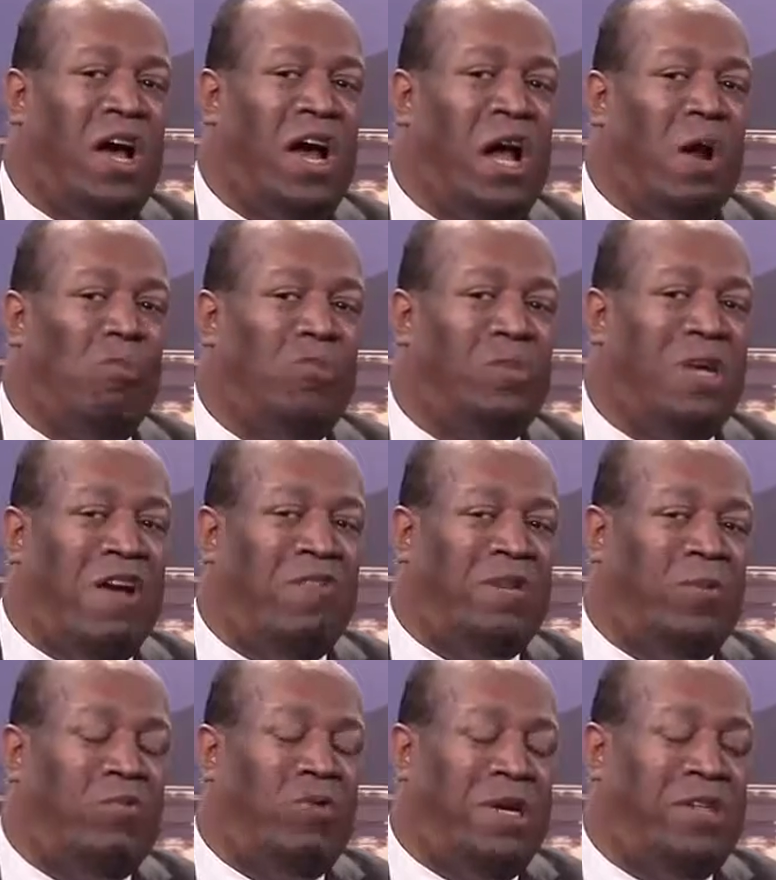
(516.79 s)
Um, you have
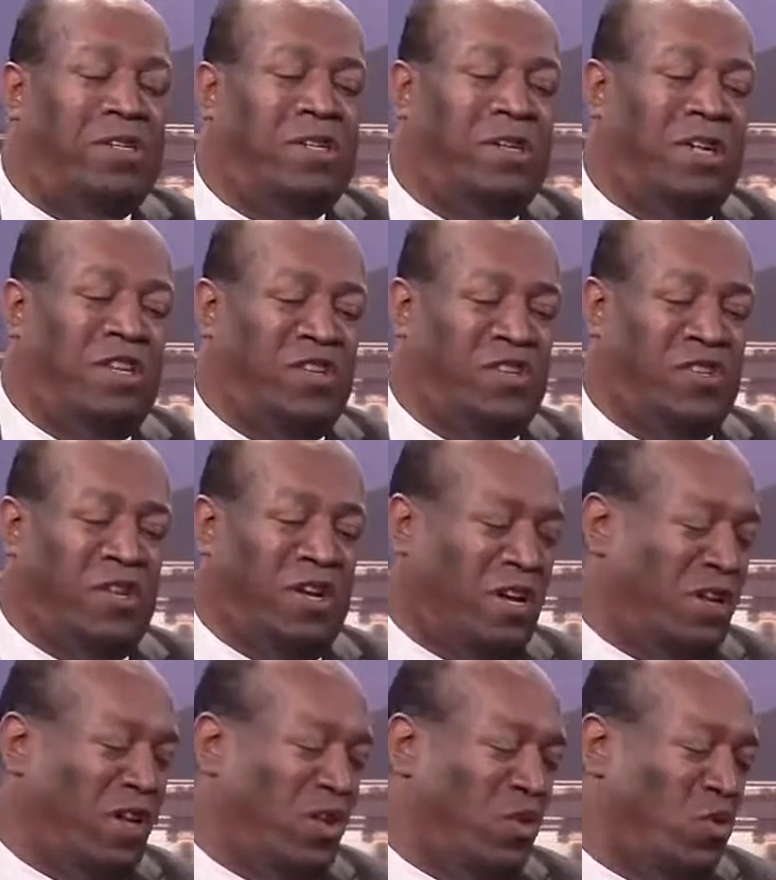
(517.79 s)
a place in the,
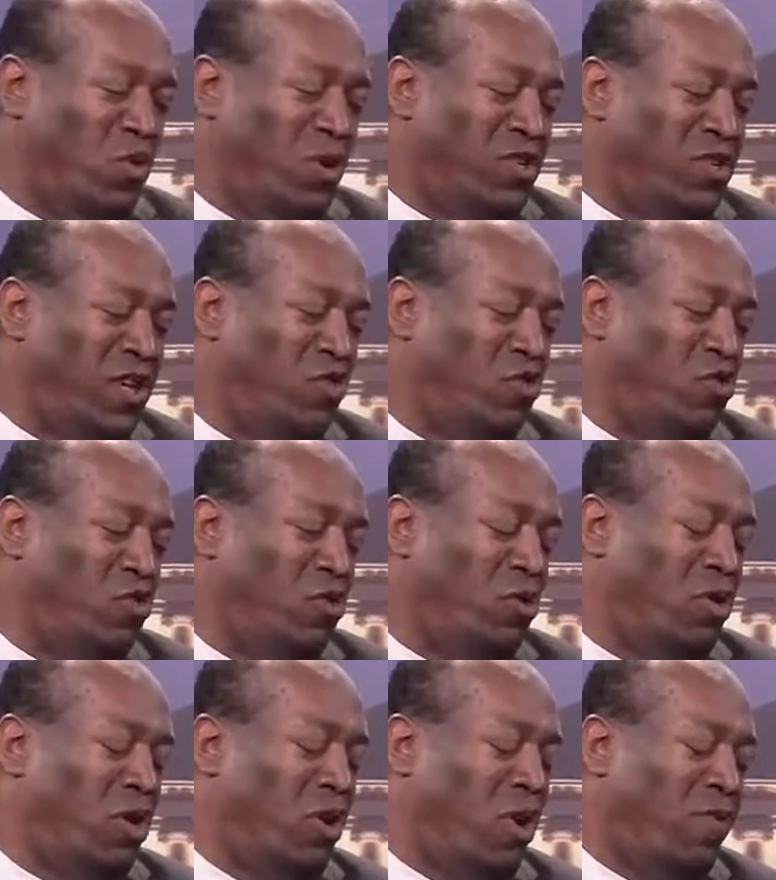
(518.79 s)
in the north
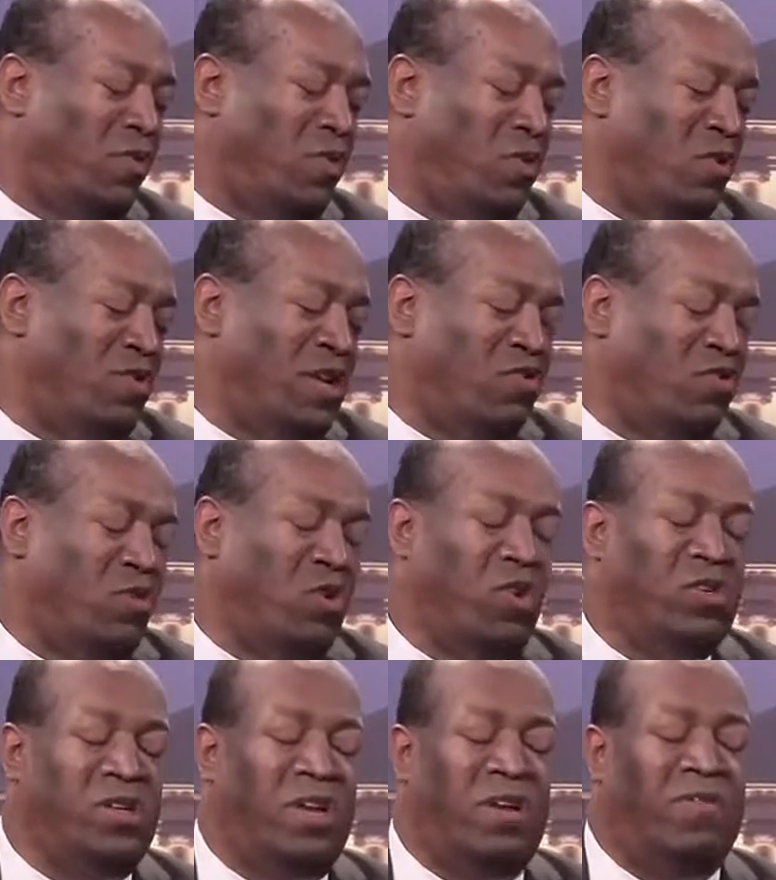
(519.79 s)
central, off the north central
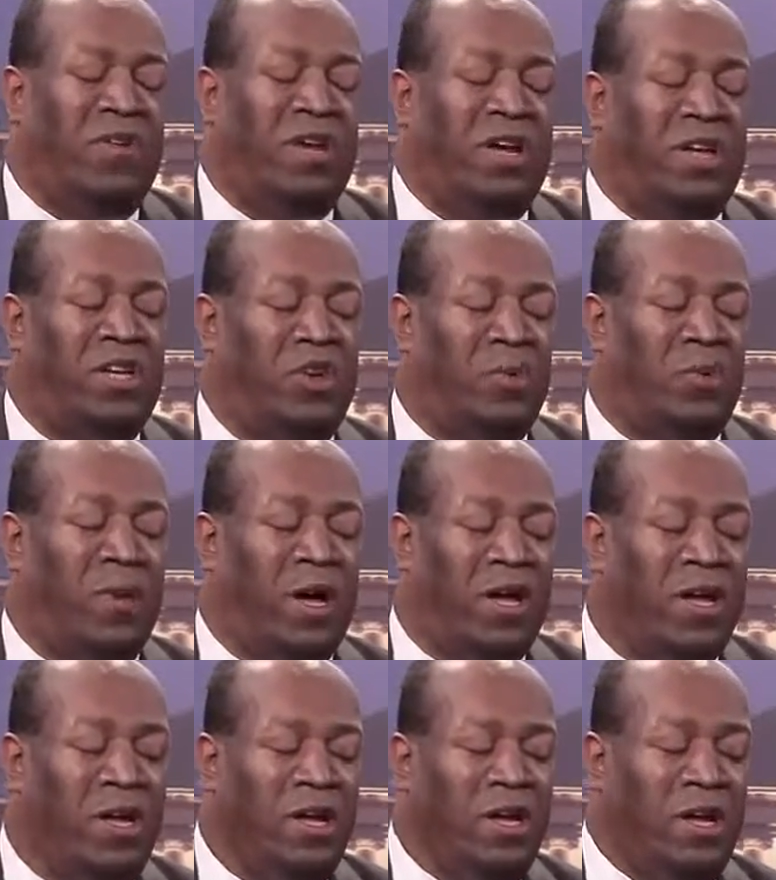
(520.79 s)
coast of uh,
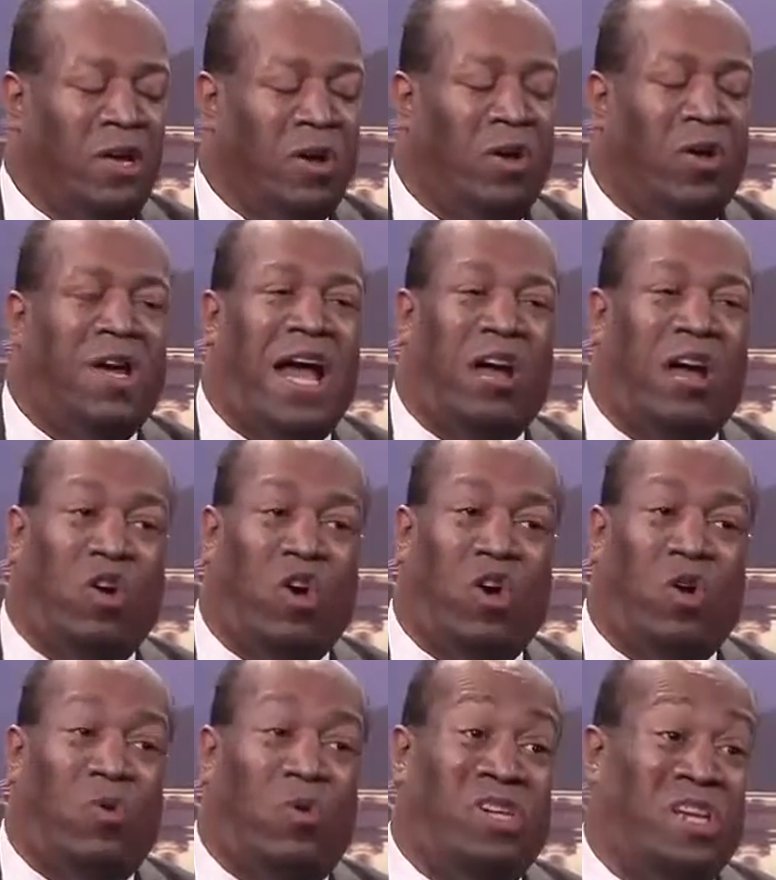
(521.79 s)
Cuba called Cayo
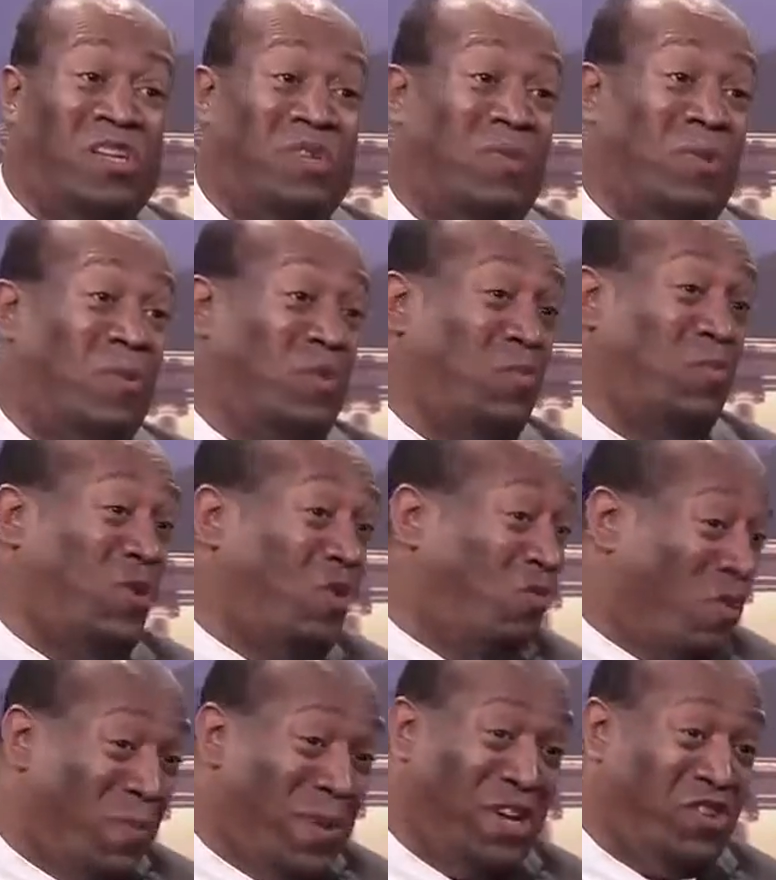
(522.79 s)
Coco, which has some of the most
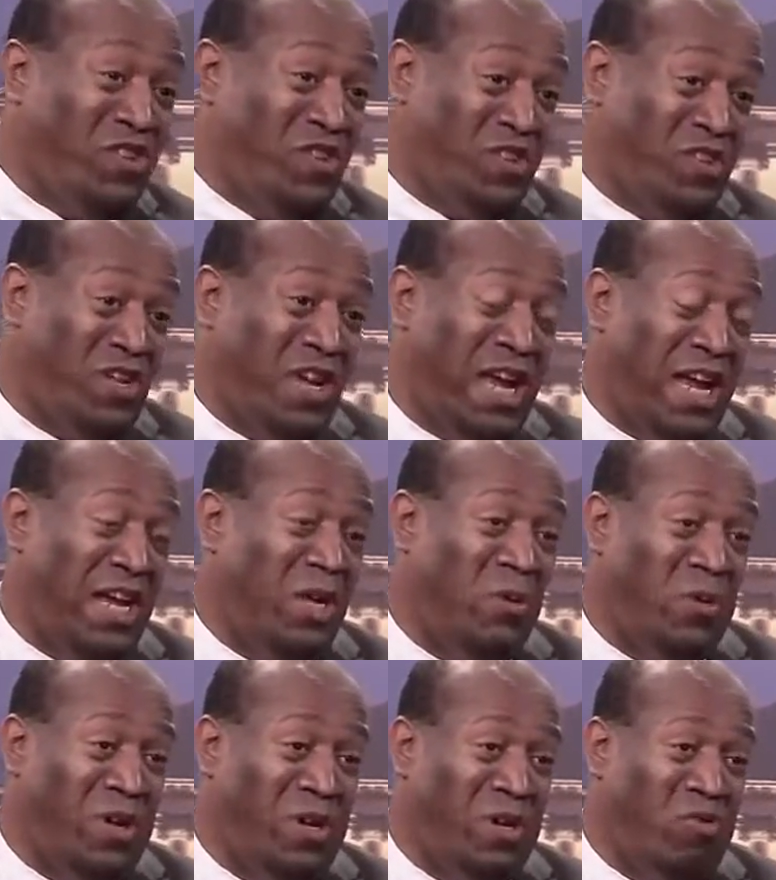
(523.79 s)
beautiful beaches uh,
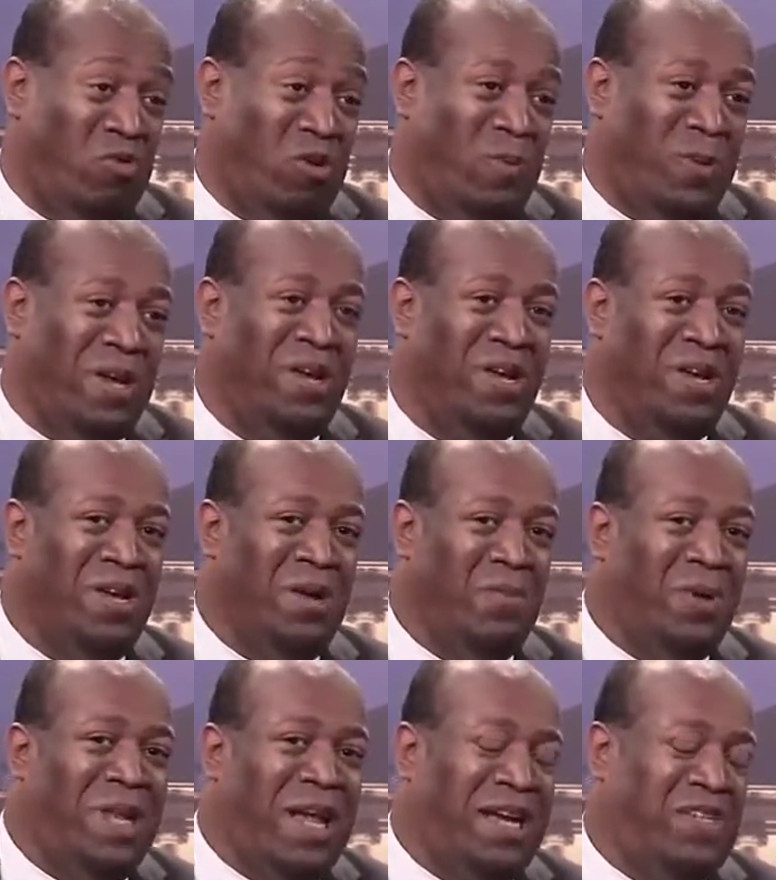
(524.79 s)
anywhere in the Caribbean.
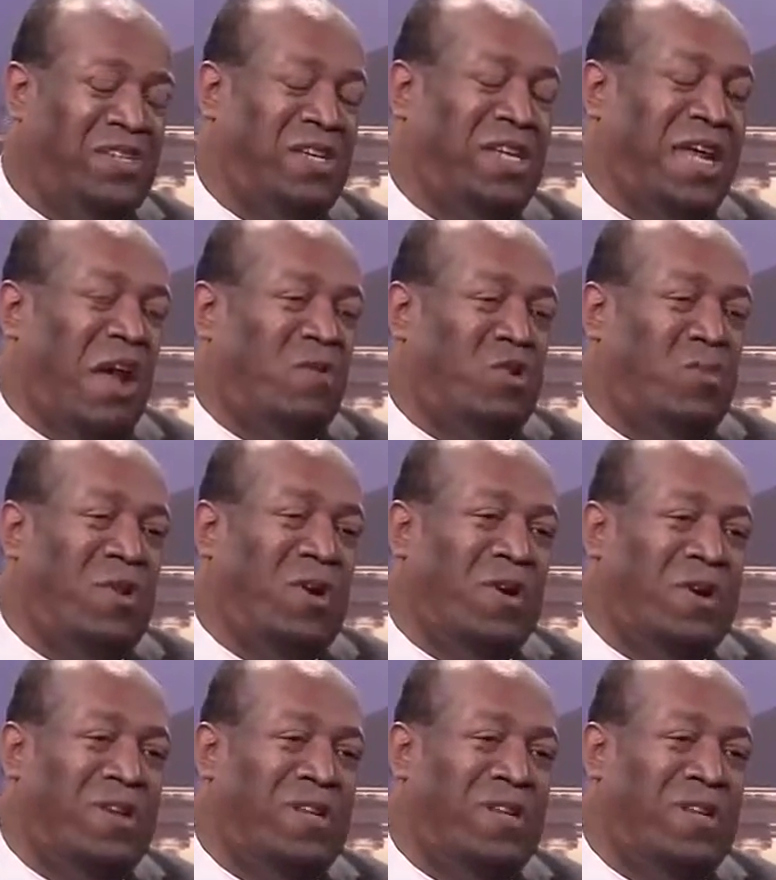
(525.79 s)
But like I said, the average American